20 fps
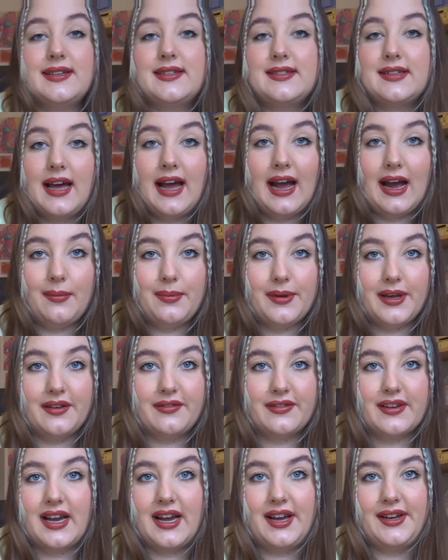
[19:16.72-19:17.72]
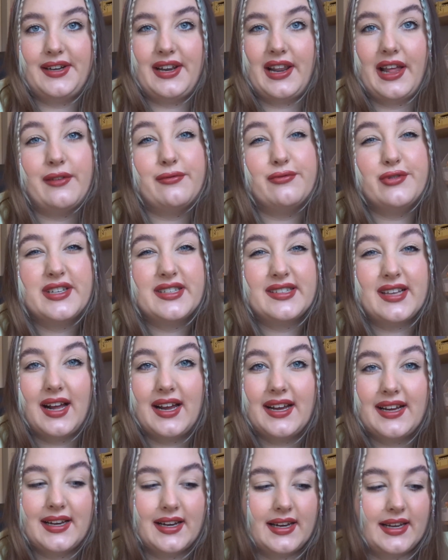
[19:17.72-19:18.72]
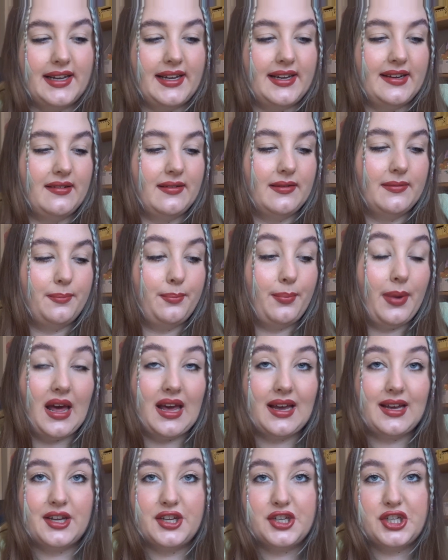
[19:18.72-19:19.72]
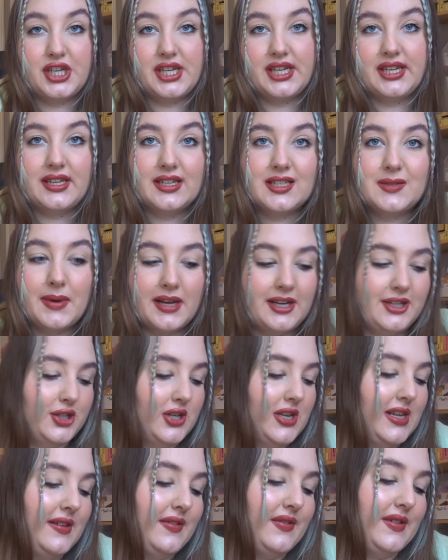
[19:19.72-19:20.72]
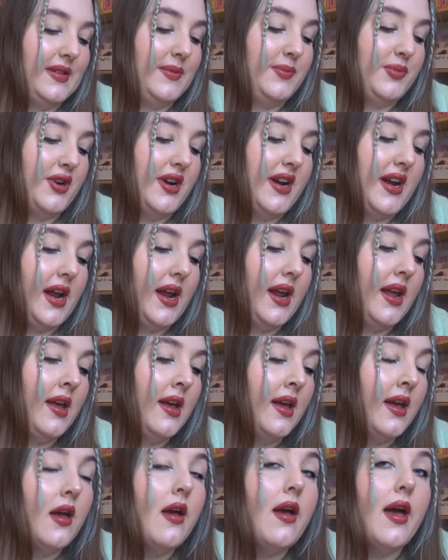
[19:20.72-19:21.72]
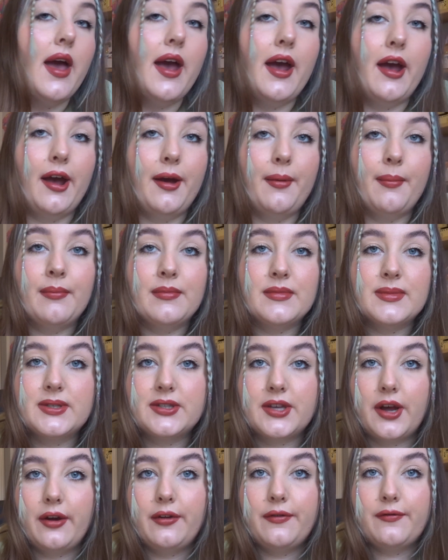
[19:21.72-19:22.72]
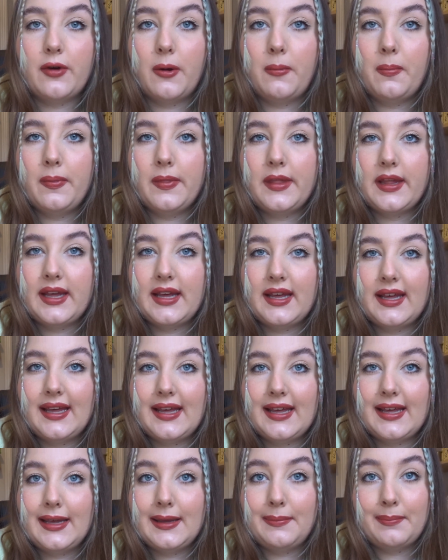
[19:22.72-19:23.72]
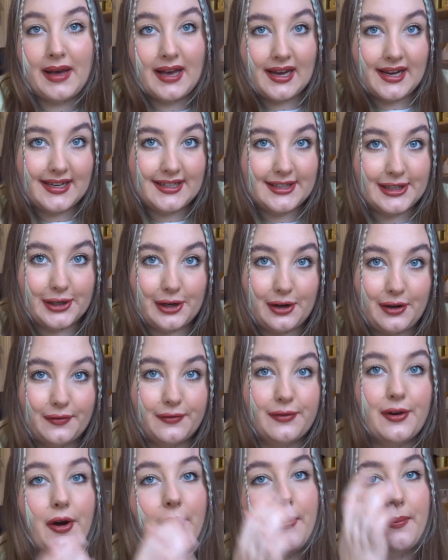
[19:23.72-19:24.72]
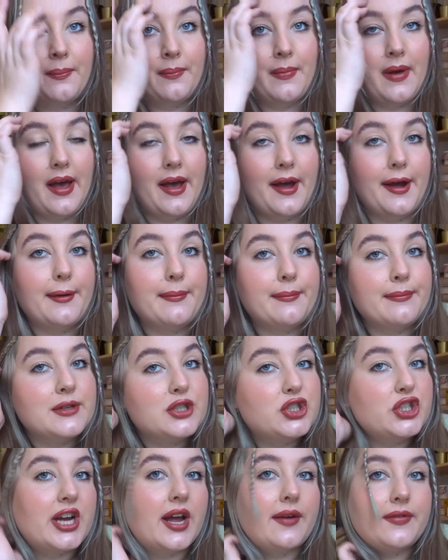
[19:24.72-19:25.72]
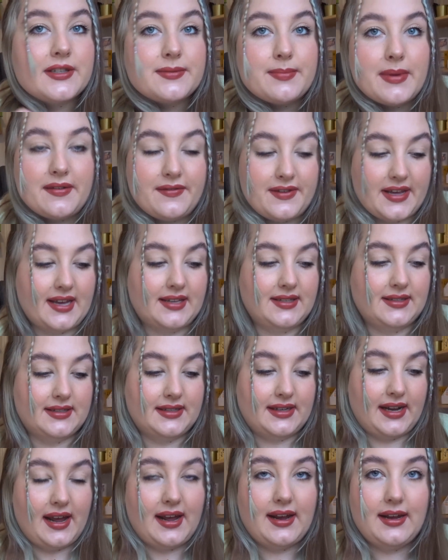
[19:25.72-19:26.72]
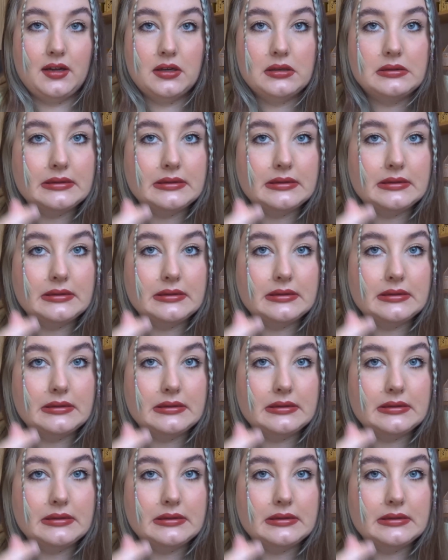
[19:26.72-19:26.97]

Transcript: habit of kind of like recycling packaging, especially if it's pretty. So from the package I got from GF Smith yesterday,